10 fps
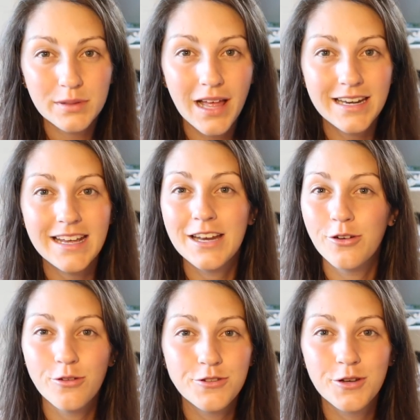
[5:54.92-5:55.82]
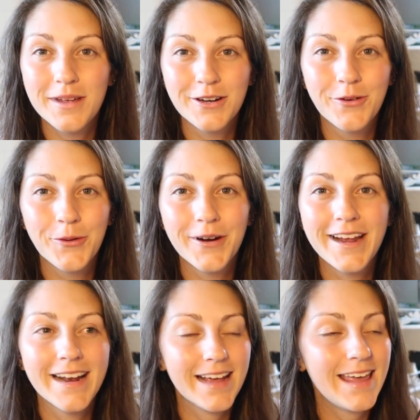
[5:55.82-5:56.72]
bloody and gruesome and
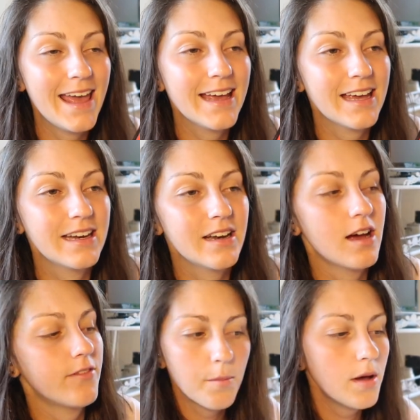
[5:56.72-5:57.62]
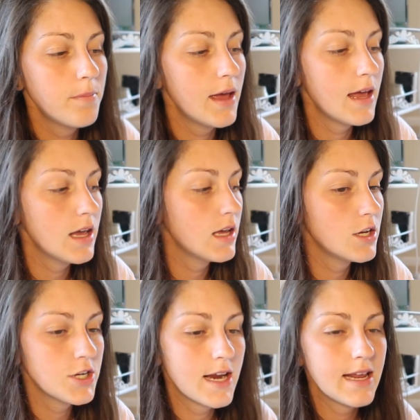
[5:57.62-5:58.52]
gory, and I can't get enough. I'm on
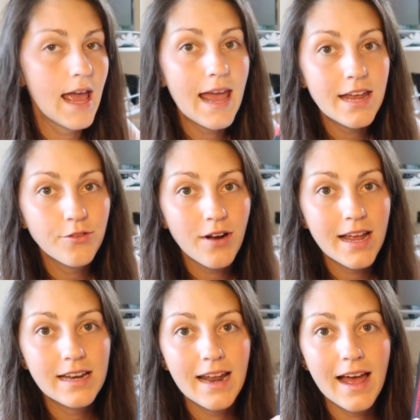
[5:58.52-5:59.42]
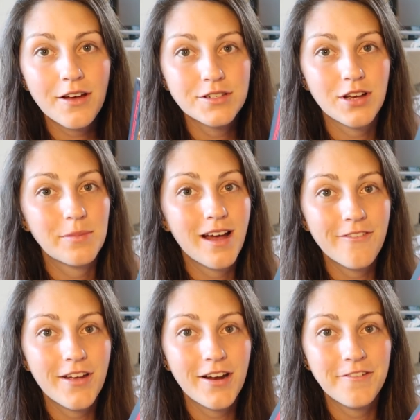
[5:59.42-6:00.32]
page 88 right now, so I'm
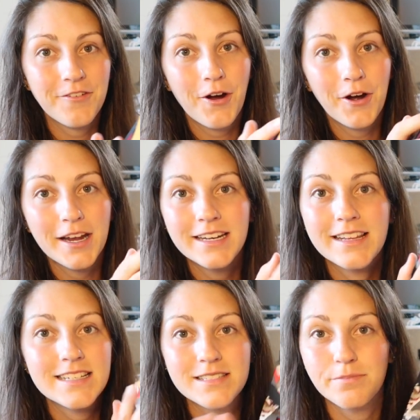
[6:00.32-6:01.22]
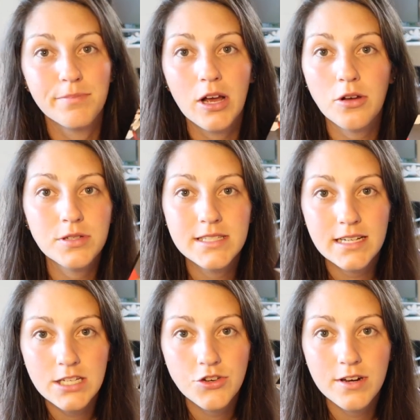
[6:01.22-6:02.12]
not very far into this big old
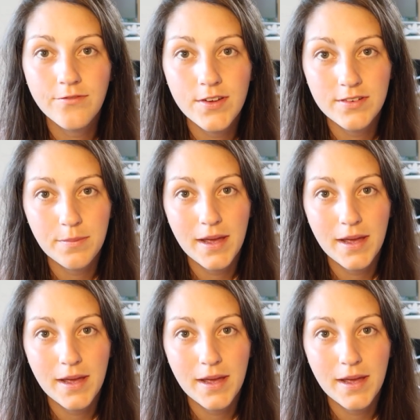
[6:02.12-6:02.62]
650